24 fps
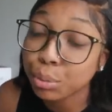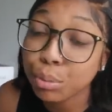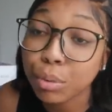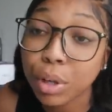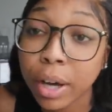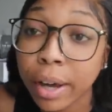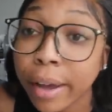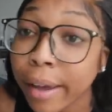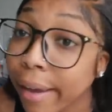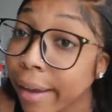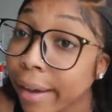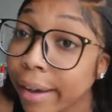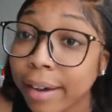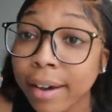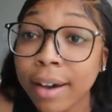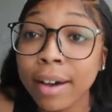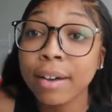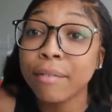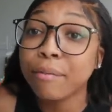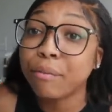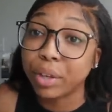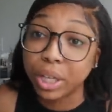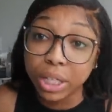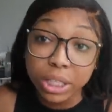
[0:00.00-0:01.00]
You couldn't
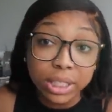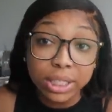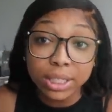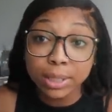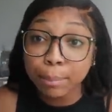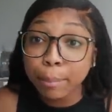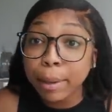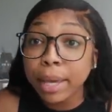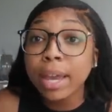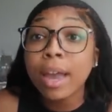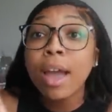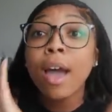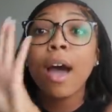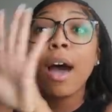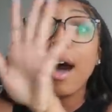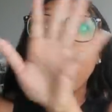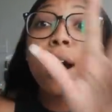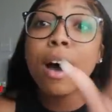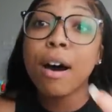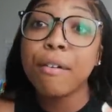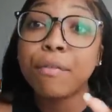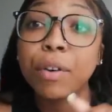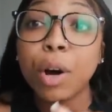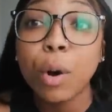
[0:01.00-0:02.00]
convince me
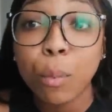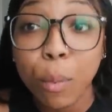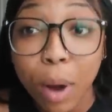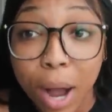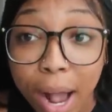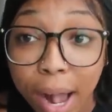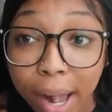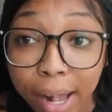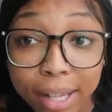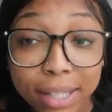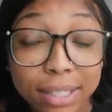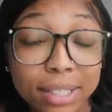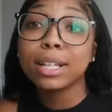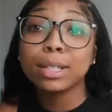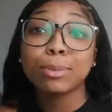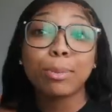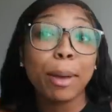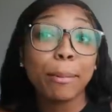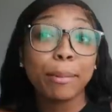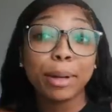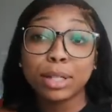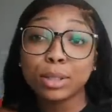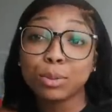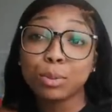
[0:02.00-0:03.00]
otherwise. Cause
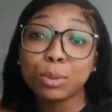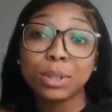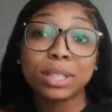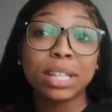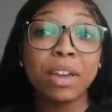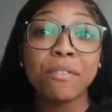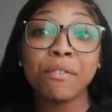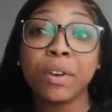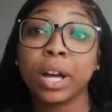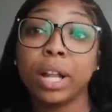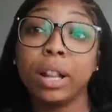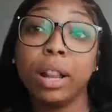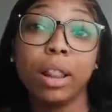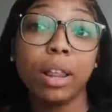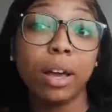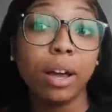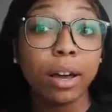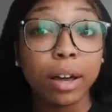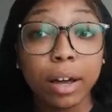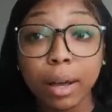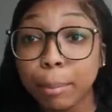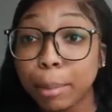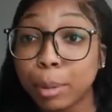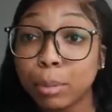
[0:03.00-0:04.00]
baby, this was giving
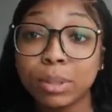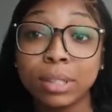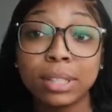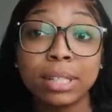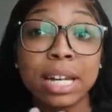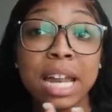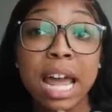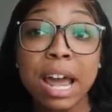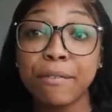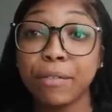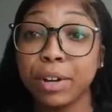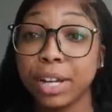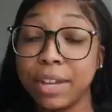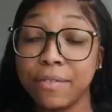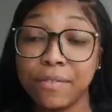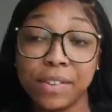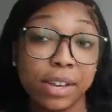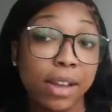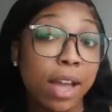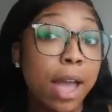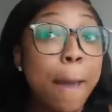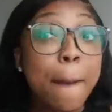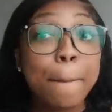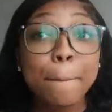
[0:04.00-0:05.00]
club. It was never
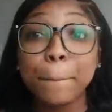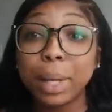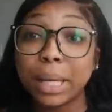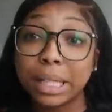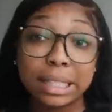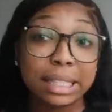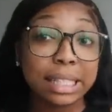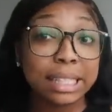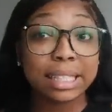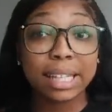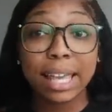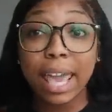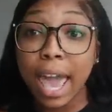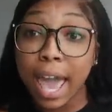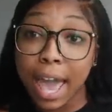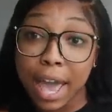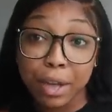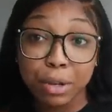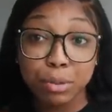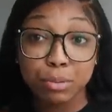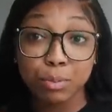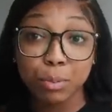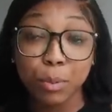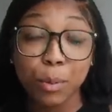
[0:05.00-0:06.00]
giving business
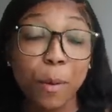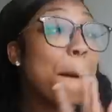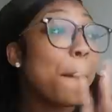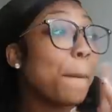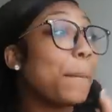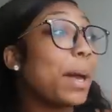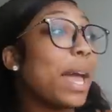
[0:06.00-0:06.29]
casual.